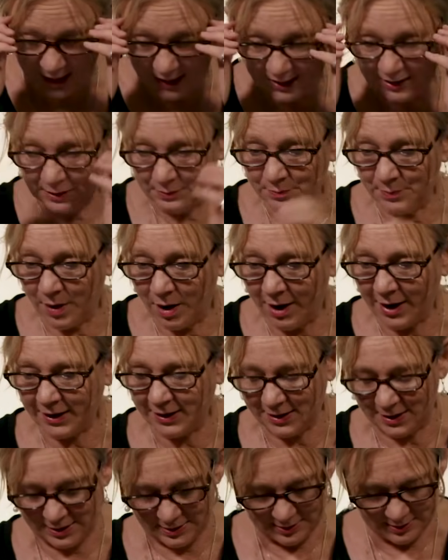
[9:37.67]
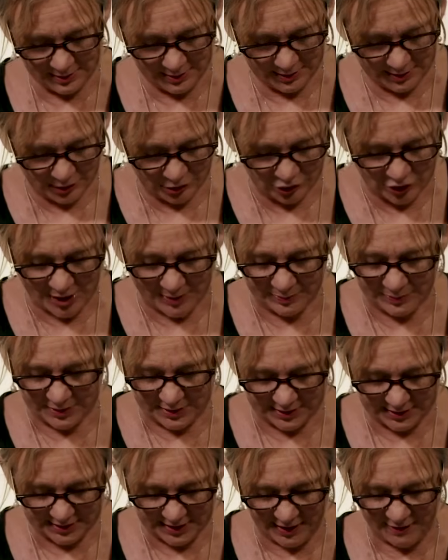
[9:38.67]
And in Micah
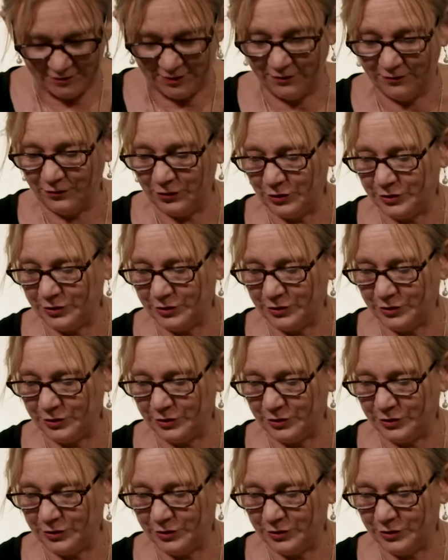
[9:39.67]
chapter 7,